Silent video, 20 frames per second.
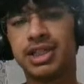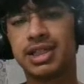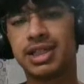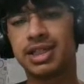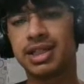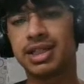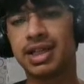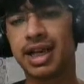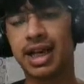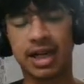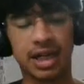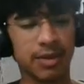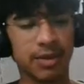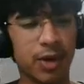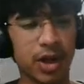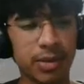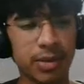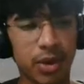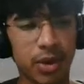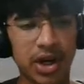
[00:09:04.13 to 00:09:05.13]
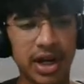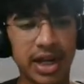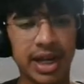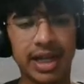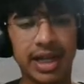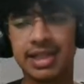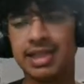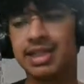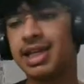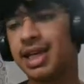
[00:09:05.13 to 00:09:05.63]
just get up one
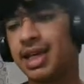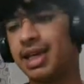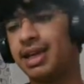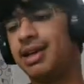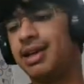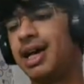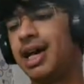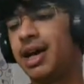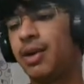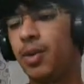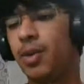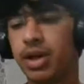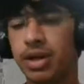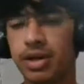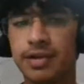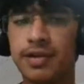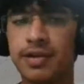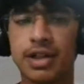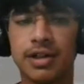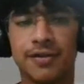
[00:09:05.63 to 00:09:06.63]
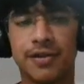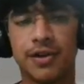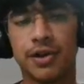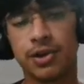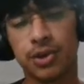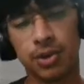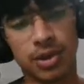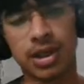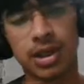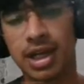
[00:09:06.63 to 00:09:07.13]
morning and say, I want to work for
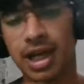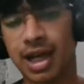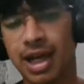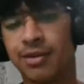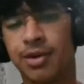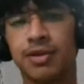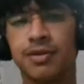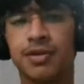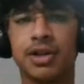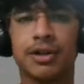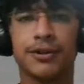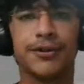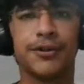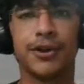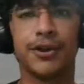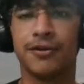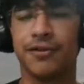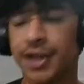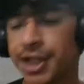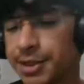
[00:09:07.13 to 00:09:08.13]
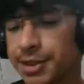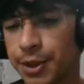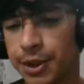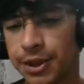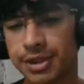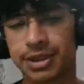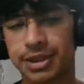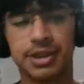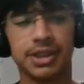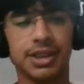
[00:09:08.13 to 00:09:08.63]
Google, I want to work for Facebook.
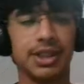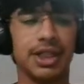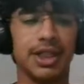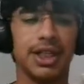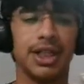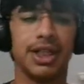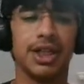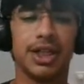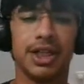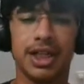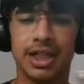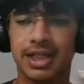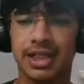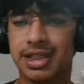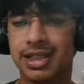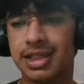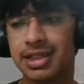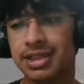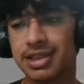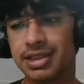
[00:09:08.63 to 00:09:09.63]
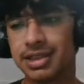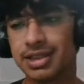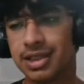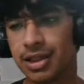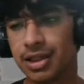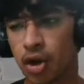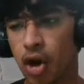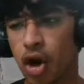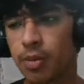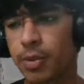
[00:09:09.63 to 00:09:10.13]
It's a
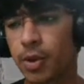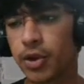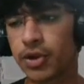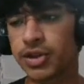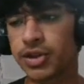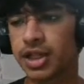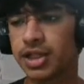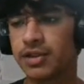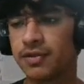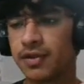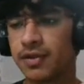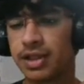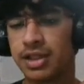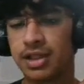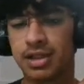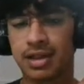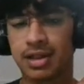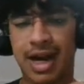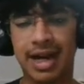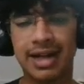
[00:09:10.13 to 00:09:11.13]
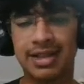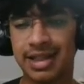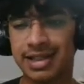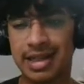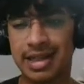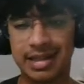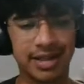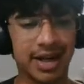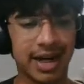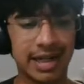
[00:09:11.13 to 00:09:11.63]
long process with right things
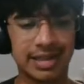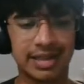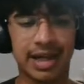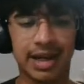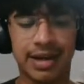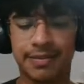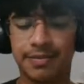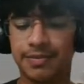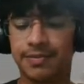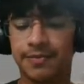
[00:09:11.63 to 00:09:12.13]
at the right time.